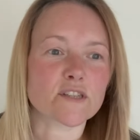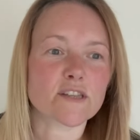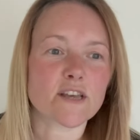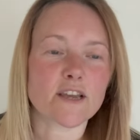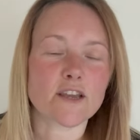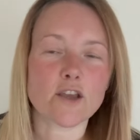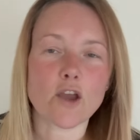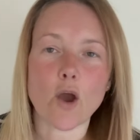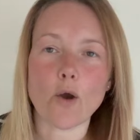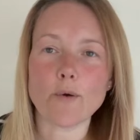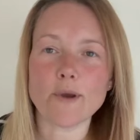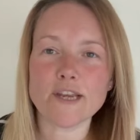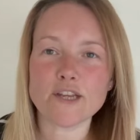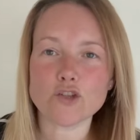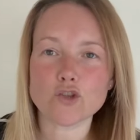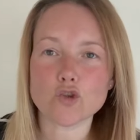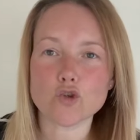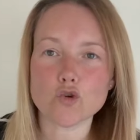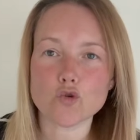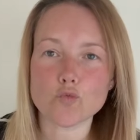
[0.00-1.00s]
They're going
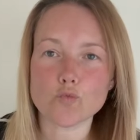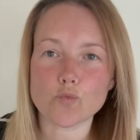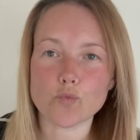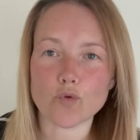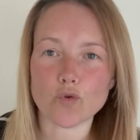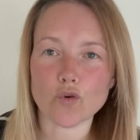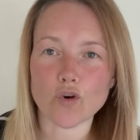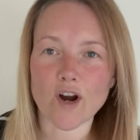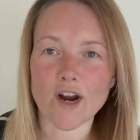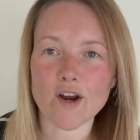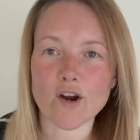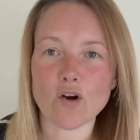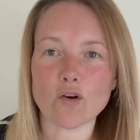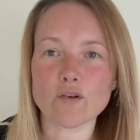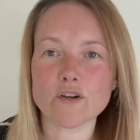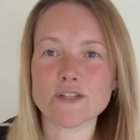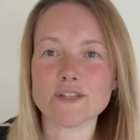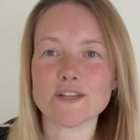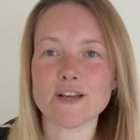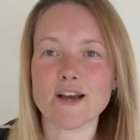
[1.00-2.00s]
to
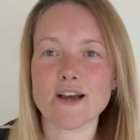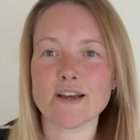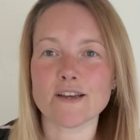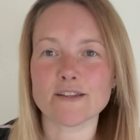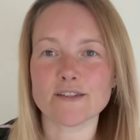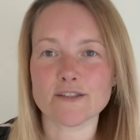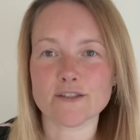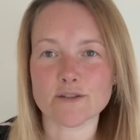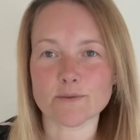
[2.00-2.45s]
prioritize